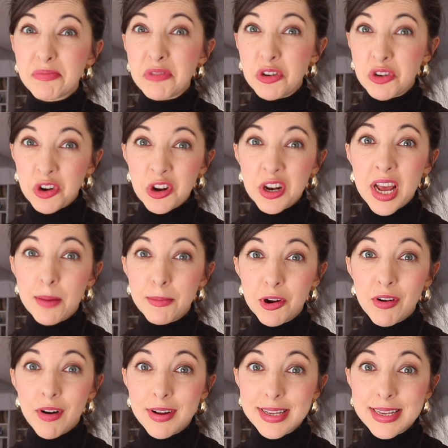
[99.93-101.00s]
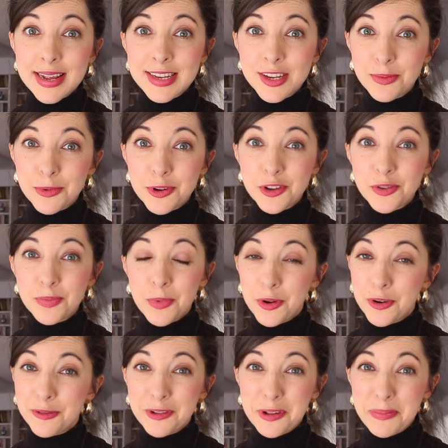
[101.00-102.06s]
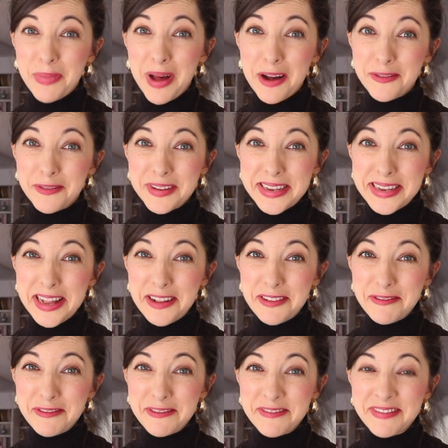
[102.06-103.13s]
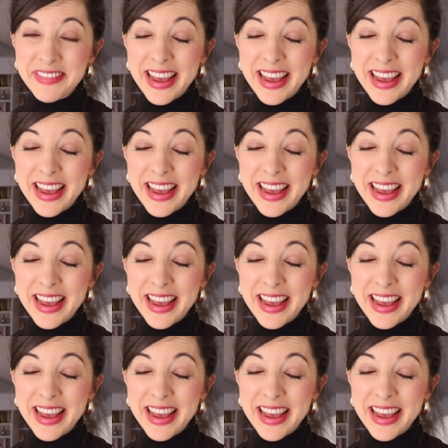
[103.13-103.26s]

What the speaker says: you don't come across as your most beautiful and powerful self.